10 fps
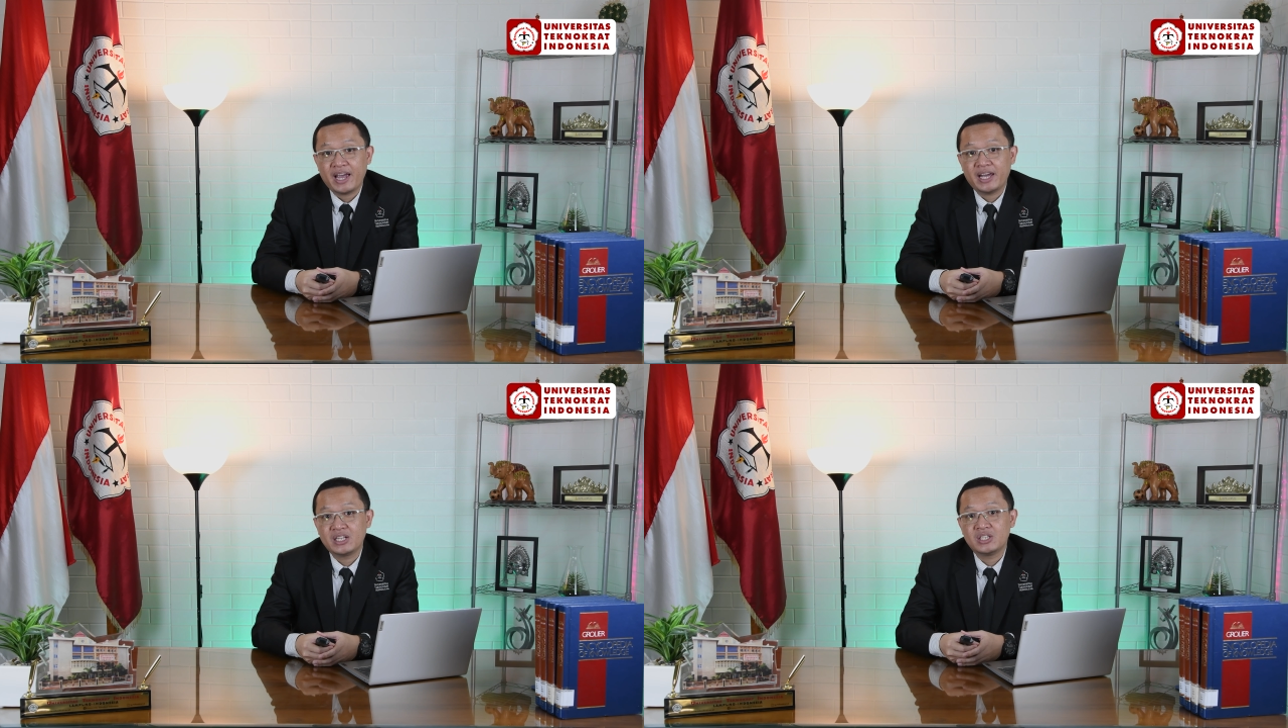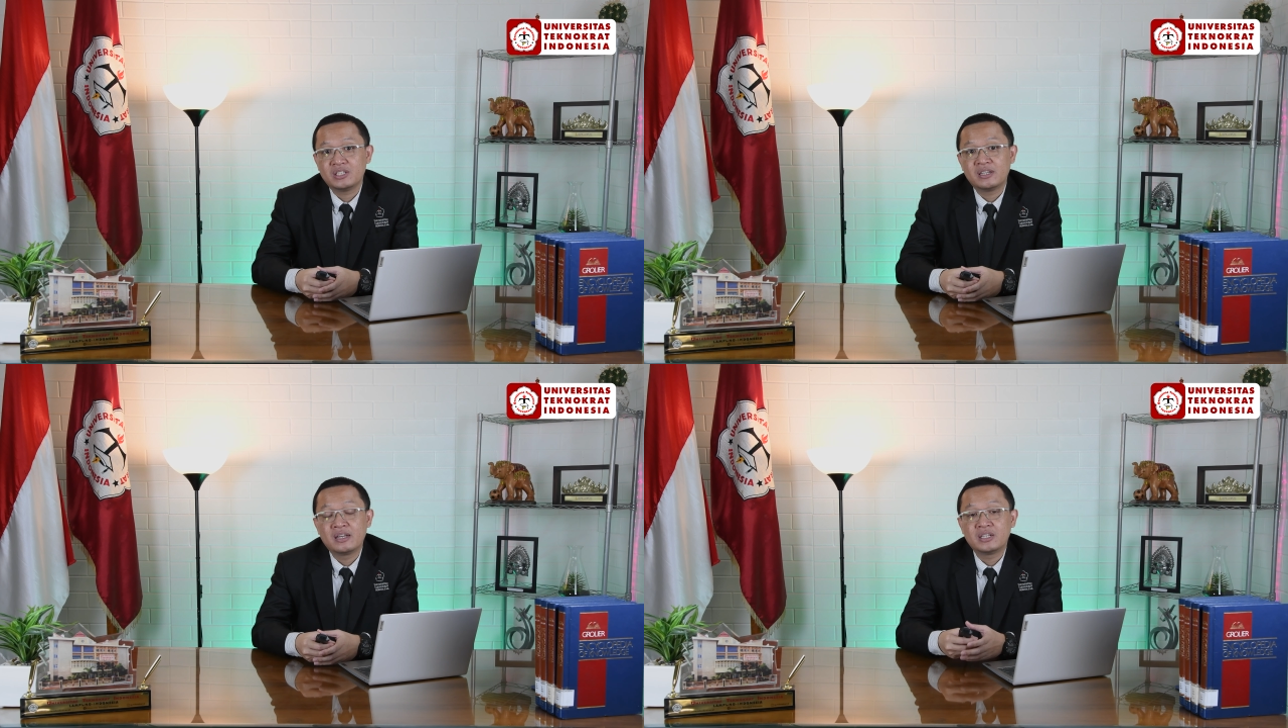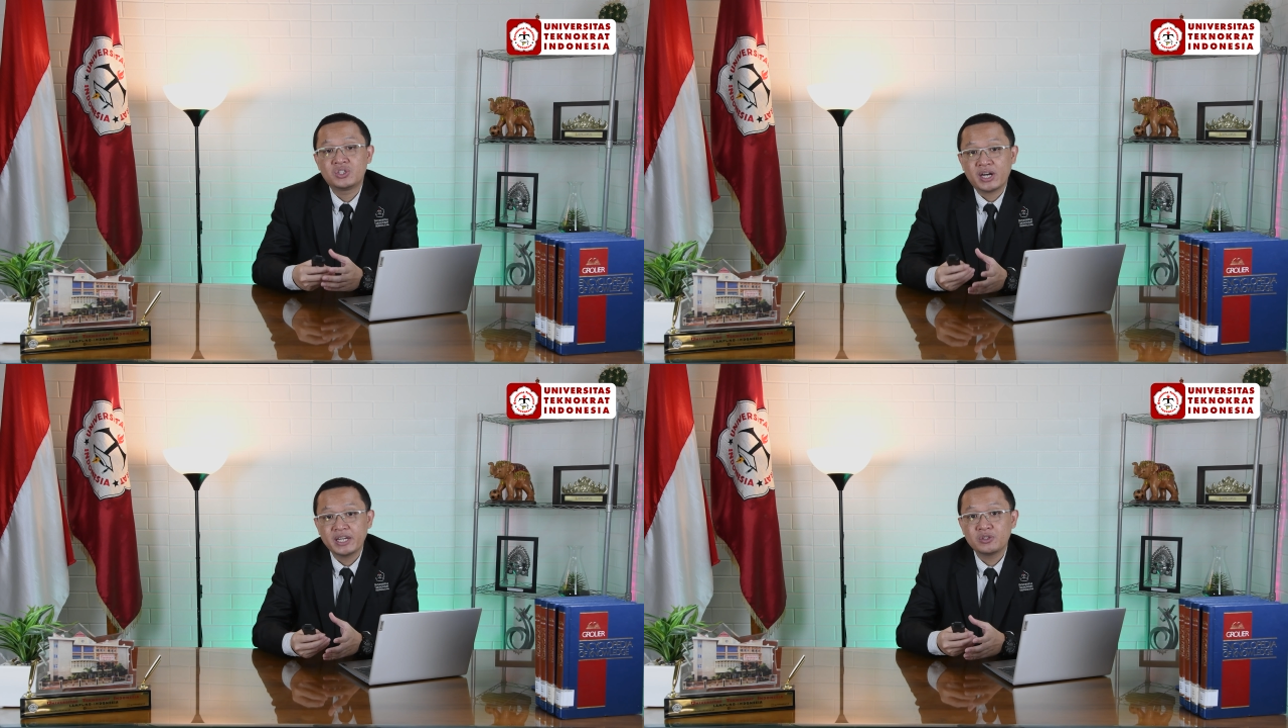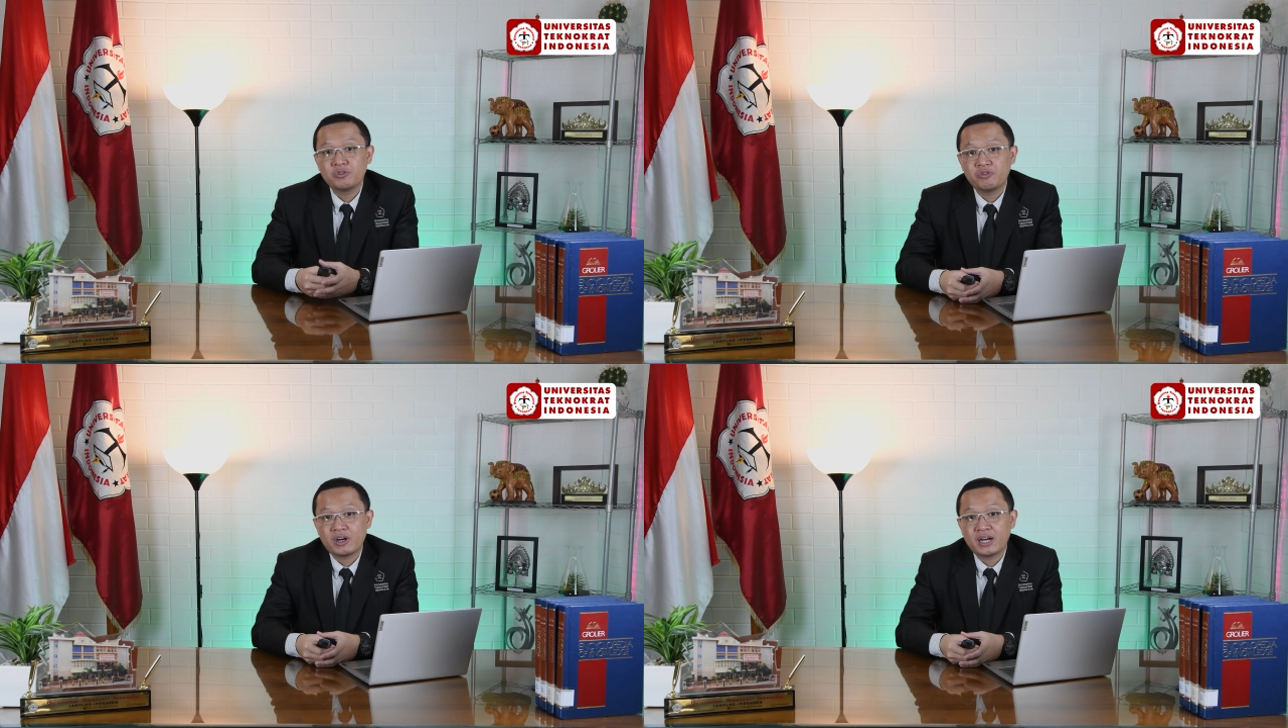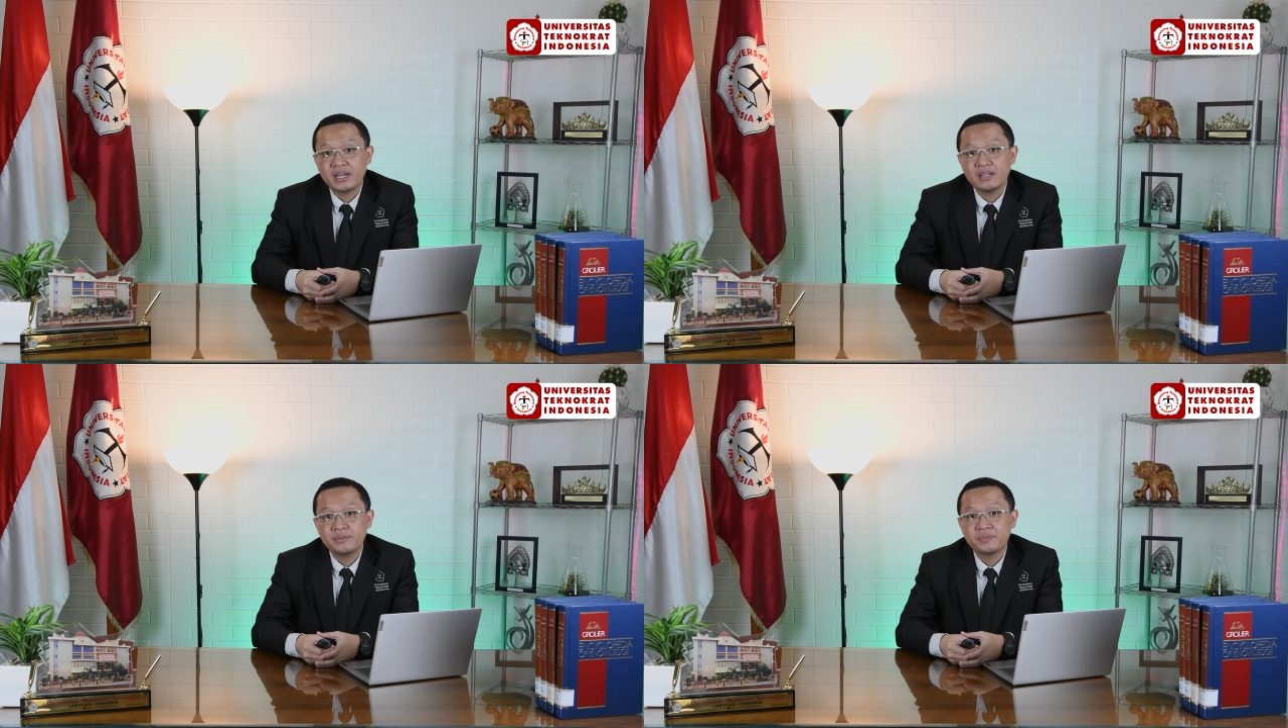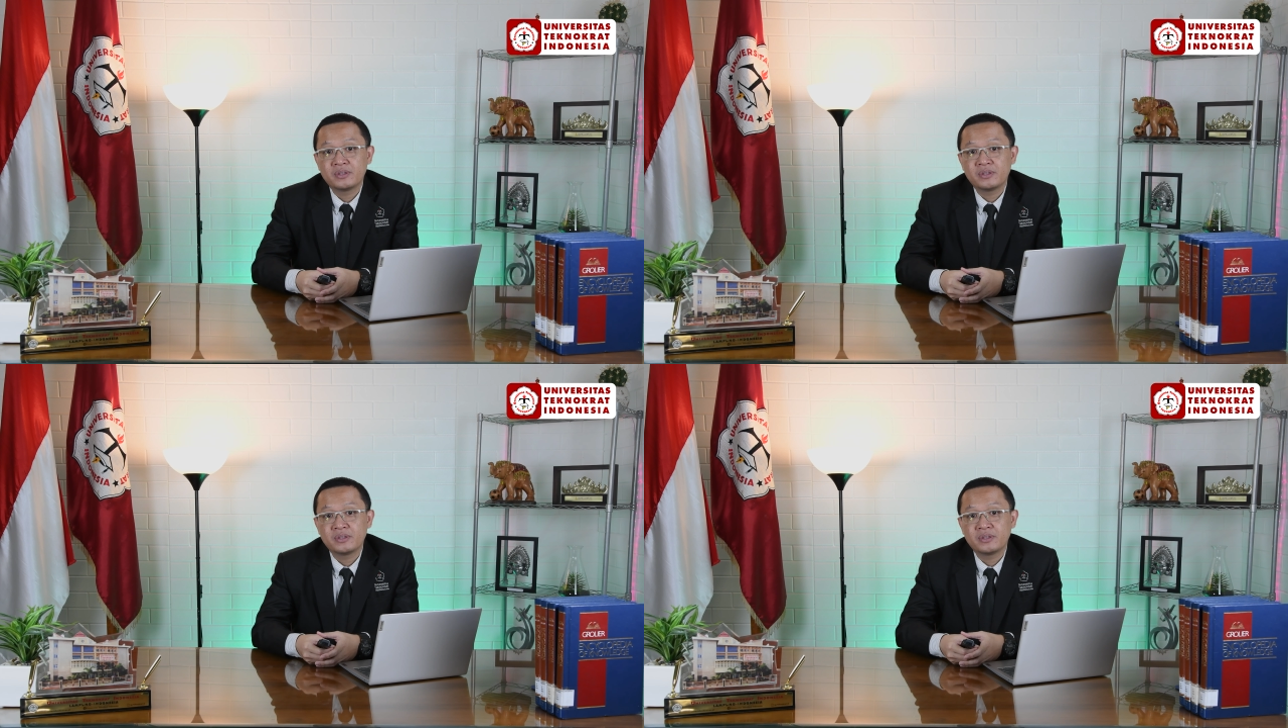and trying to find